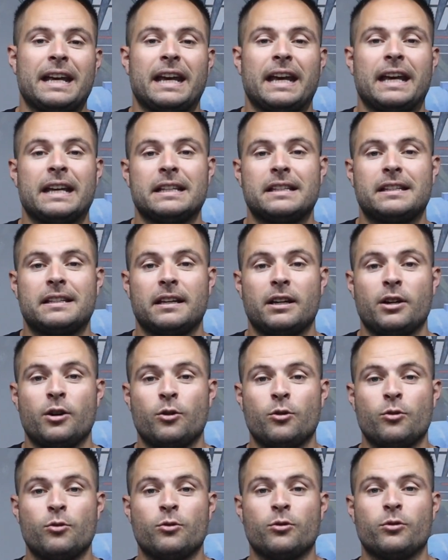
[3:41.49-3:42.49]

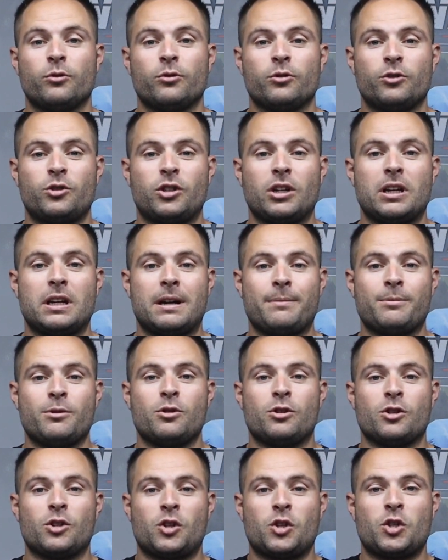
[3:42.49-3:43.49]
until
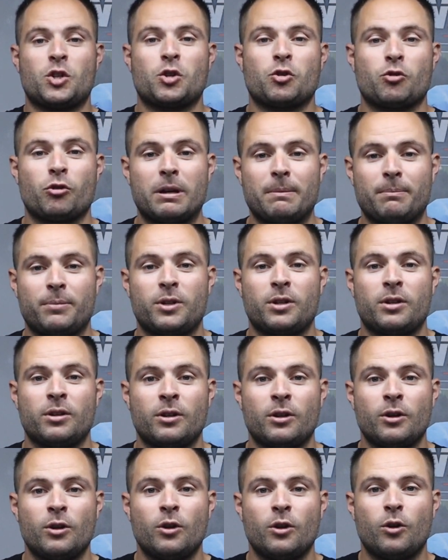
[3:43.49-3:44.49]
GW just stripped
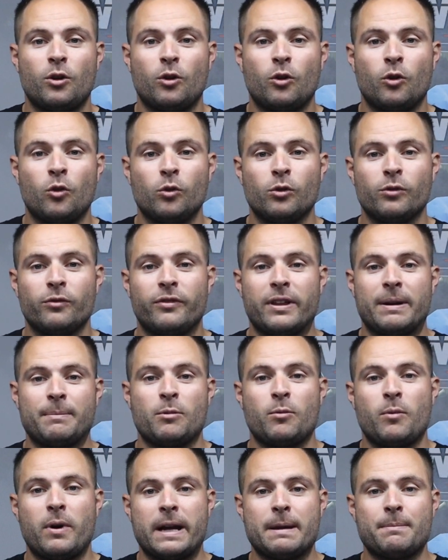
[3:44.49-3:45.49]
all of
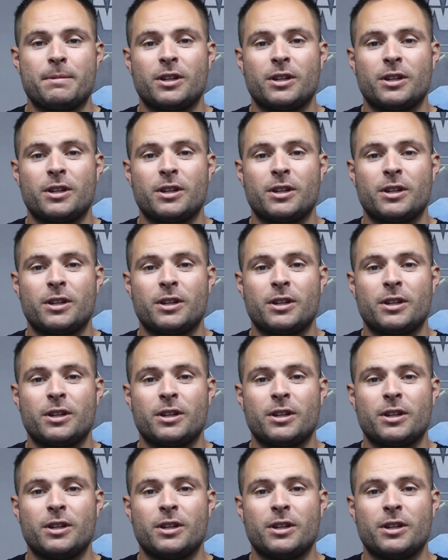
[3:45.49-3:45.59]
them away.